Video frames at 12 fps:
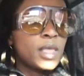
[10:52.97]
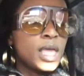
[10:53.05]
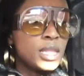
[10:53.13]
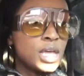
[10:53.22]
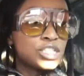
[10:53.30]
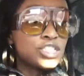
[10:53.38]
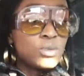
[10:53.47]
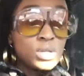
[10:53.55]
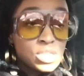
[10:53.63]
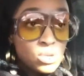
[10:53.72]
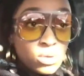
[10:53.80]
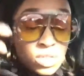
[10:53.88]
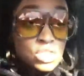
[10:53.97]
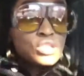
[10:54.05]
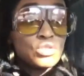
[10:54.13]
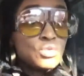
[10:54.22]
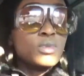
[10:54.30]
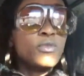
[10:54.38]
unless you are so
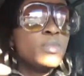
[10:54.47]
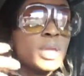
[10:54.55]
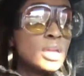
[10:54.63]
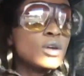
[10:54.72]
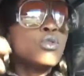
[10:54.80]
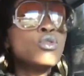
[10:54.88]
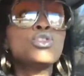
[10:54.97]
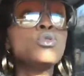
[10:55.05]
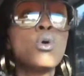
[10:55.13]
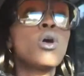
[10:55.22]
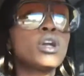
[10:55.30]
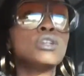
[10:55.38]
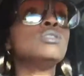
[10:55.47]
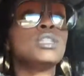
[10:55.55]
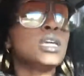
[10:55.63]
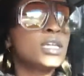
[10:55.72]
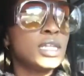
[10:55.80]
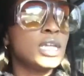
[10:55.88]
consumed with being who you are
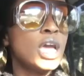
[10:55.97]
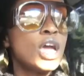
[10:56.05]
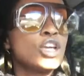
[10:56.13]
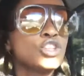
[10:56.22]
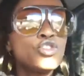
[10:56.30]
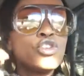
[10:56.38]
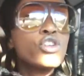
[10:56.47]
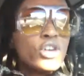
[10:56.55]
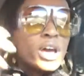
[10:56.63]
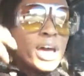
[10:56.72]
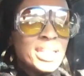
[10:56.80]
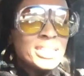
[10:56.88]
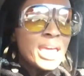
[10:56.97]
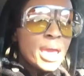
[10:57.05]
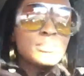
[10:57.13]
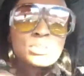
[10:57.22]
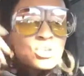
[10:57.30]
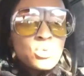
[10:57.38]
uniquely, you're going to
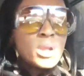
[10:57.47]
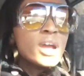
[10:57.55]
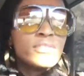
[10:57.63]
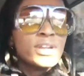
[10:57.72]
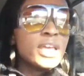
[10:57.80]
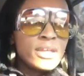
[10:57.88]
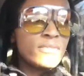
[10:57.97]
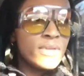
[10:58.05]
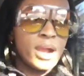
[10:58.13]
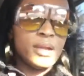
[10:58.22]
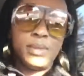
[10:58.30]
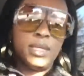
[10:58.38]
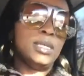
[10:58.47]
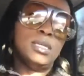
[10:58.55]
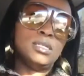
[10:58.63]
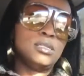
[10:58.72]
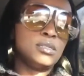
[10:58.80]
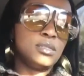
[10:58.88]
adapt to whatever that environment
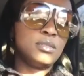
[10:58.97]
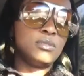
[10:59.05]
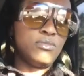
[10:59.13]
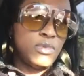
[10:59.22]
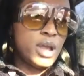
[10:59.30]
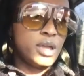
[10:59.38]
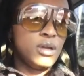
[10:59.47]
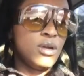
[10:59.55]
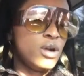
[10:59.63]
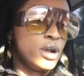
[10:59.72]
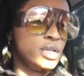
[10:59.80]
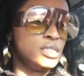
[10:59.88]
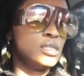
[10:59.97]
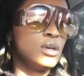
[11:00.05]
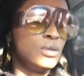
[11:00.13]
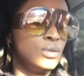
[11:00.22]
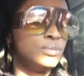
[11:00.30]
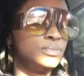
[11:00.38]
is. Right? All right.
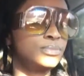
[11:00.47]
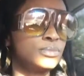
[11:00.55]
So